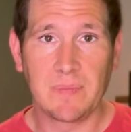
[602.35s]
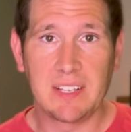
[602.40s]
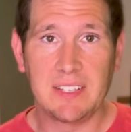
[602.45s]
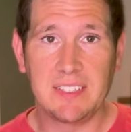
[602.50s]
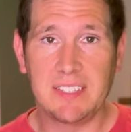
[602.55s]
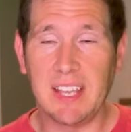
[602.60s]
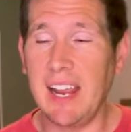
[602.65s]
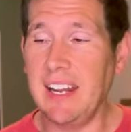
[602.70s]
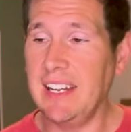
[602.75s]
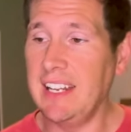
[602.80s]

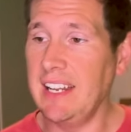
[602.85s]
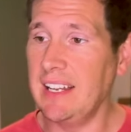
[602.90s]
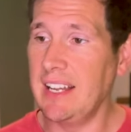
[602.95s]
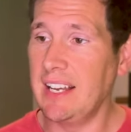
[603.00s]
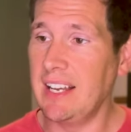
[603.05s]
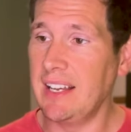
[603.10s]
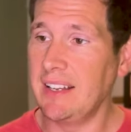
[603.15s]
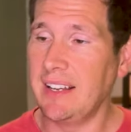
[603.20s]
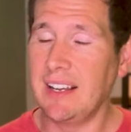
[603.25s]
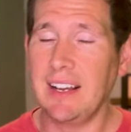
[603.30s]
signing
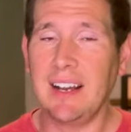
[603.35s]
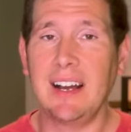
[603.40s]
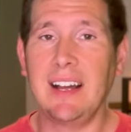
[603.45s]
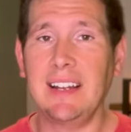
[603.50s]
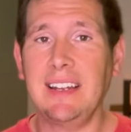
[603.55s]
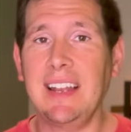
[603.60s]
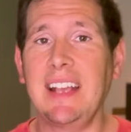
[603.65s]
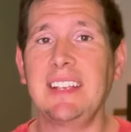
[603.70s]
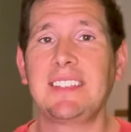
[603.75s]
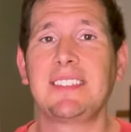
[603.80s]
a, a
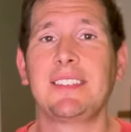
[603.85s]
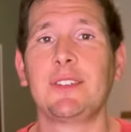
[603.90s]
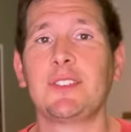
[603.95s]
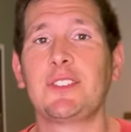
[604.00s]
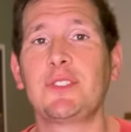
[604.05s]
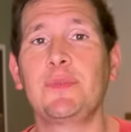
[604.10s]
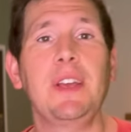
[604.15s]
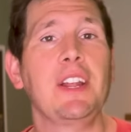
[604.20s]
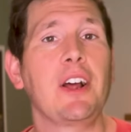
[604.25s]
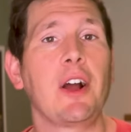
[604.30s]
nice little
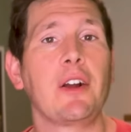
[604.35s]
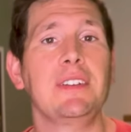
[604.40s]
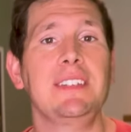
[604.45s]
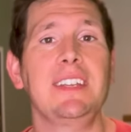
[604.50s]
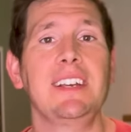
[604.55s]
sweetheart